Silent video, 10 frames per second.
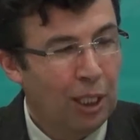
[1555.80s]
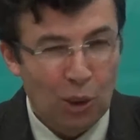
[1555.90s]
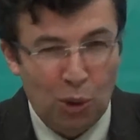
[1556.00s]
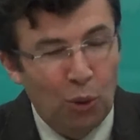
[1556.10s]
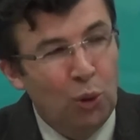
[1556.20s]

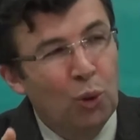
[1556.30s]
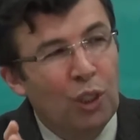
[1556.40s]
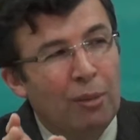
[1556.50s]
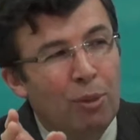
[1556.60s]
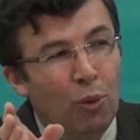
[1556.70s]
So you
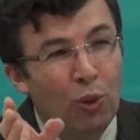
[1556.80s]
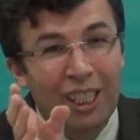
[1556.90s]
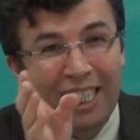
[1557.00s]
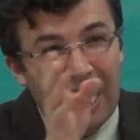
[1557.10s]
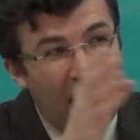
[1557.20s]
remove
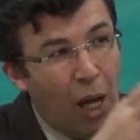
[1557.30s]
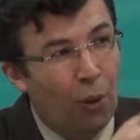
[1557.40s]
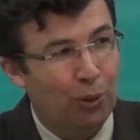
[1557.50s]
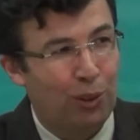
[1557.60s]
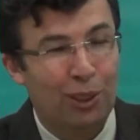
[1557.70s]
the
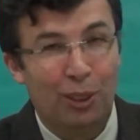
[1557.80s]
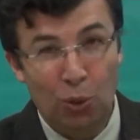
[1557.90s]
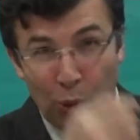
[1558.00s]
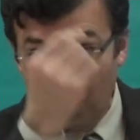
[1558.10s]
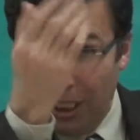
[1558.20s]
cloud
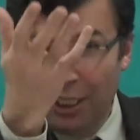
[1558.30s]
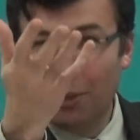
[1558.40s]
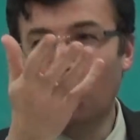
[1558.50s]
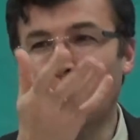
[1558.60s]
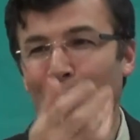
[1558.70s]
to see
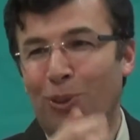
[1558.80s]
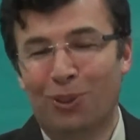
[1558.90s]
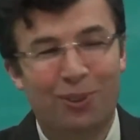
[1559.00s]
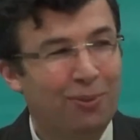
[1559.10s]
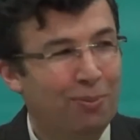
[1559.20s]
the moon.
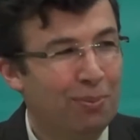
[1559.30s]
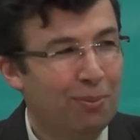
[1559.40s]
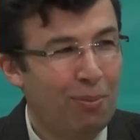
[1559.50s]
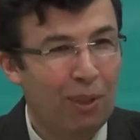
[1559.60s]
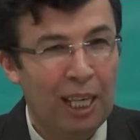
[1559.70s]

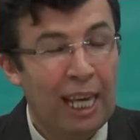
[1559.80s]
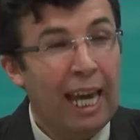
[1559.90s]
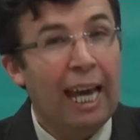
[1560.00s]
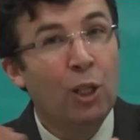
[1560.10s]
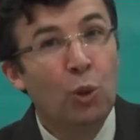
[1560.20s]

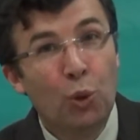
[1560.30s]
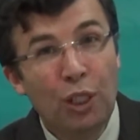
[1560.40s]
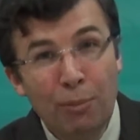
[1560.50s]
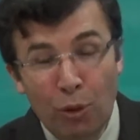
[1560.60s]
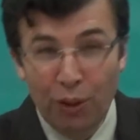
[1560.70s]
And you
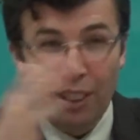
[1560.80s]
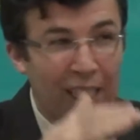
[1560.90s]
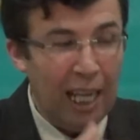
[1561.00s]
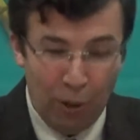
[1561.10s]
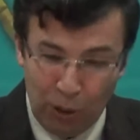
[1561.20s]
remove the
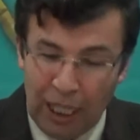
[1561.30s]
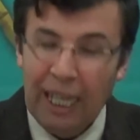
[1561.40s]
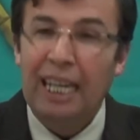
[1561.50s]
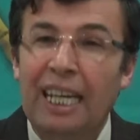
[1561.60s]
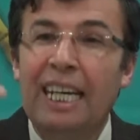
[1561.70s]
cloud,
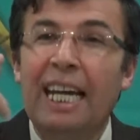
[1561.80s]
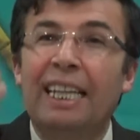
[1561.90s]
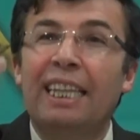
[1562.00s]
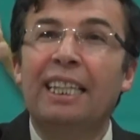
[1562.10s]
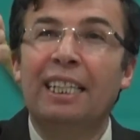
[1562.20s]

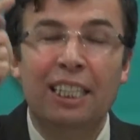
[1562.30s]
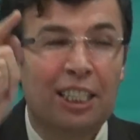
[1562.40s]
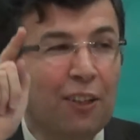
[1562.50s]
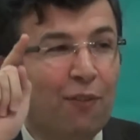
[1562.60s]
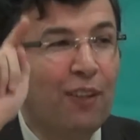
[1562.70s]
let the
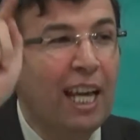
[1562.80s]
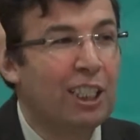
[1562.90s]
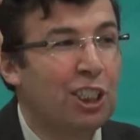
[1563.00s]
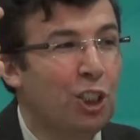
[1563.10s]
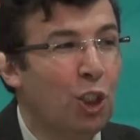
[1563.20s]

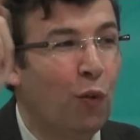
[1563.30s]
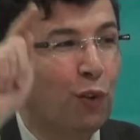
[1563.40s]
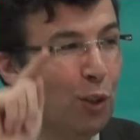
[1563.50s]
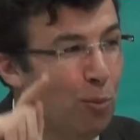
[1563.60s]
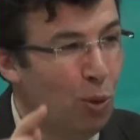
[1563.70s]
reflection
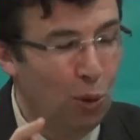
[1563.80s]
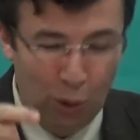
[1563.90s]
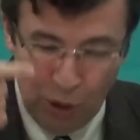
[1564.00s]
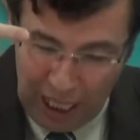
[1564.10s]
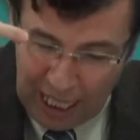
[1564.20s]
of the
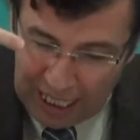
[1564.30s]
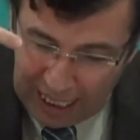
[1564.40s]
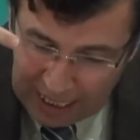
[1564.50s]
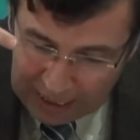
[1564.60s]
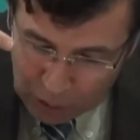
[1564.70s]
moon
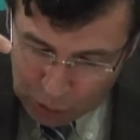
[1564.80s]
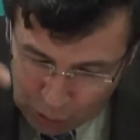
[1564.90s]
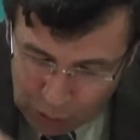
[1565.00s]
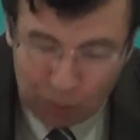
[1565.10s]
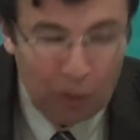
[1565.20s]

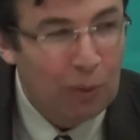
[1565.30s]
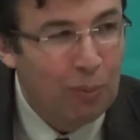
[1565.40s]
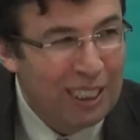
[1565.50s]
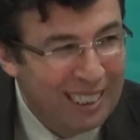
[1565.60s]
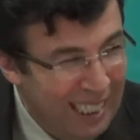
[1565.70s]
should
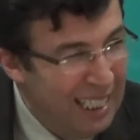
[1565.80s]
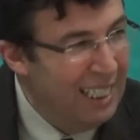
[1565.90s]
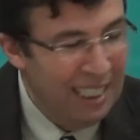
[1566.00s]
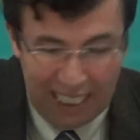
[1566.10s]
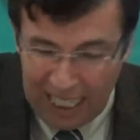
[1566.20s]
be
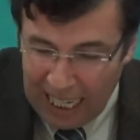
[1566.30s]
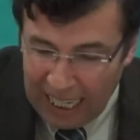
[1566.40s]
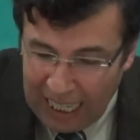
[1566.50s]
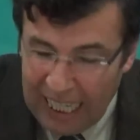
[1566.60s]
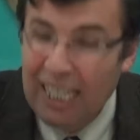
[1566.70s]
seen
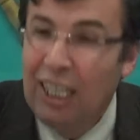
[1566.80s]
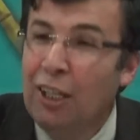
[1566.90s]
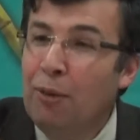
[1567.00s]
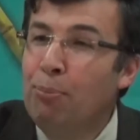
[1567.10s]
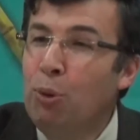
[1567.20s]
in
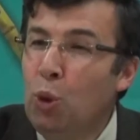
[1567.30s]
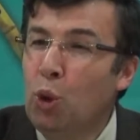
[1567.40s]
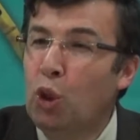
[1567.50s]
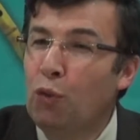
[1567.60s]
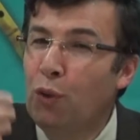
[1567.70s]
the
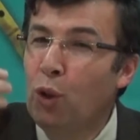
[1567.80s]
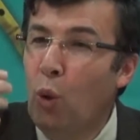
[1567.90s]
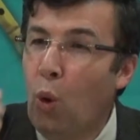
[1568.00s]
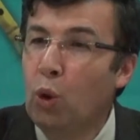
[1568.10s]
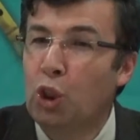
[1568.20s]

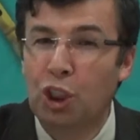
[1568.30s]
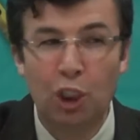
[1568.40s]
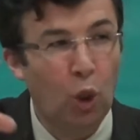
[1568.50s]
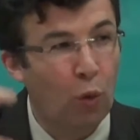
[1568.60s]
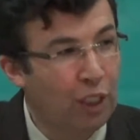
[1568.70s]
beautiful
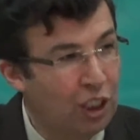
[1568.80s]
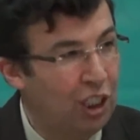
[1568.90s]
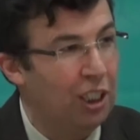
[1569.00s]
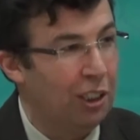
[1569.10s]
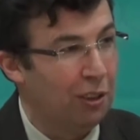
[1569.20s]
ocean of the
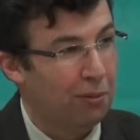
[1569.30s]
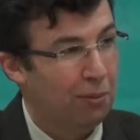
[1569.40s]
sea.